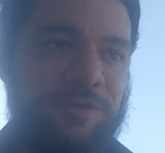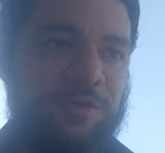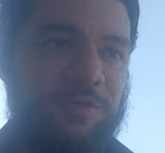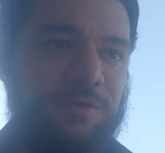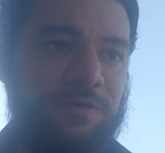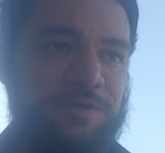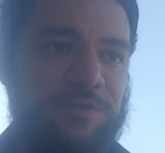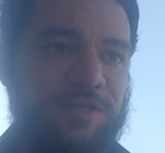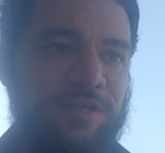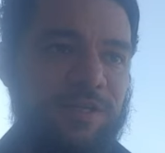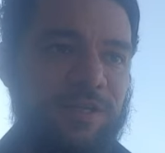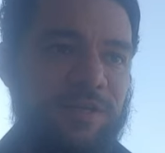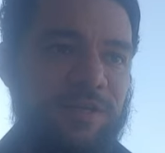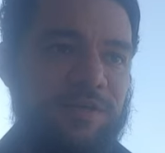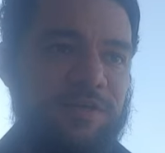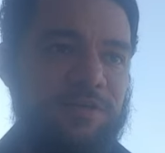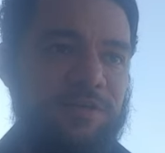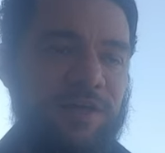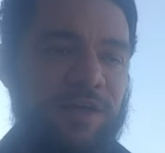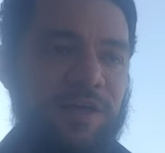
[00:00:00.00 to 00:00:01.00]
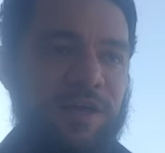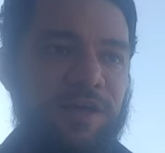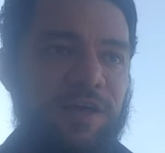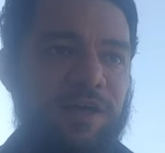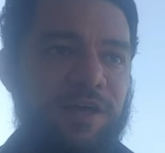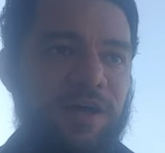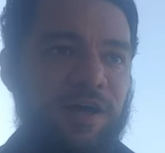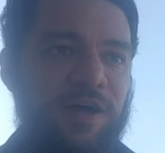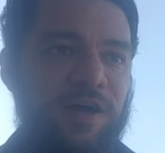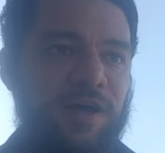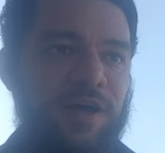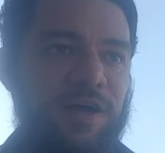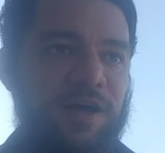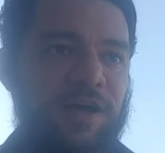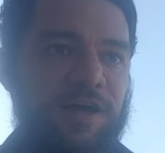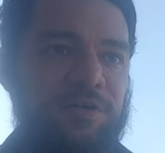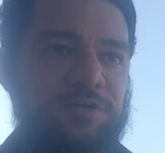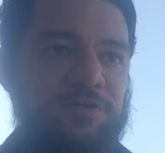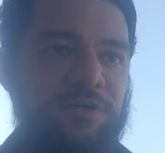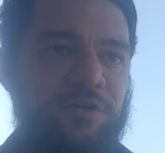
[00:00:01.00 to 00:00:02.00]
in New Zealand,
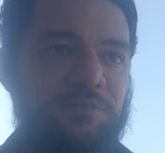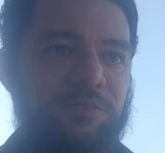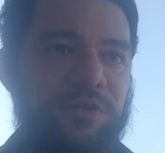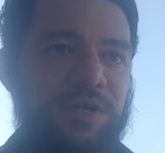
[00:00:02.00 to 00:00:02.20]
and took